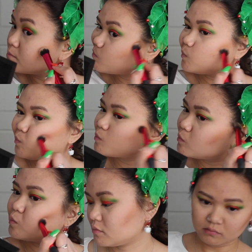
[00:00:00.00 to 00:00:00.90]
then finally
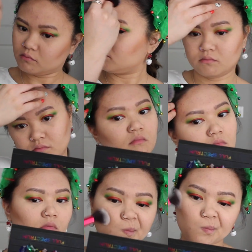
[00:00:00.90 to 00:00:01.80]
to highlight my
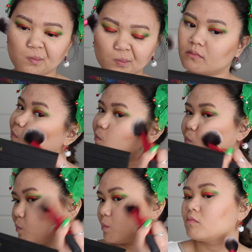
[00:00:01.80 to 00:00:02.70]
face, I'm going to be
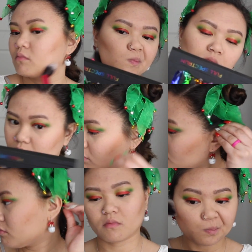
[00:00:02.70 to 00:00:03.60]
using the
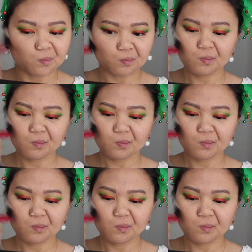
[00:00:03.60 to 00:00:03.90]
Smashbox and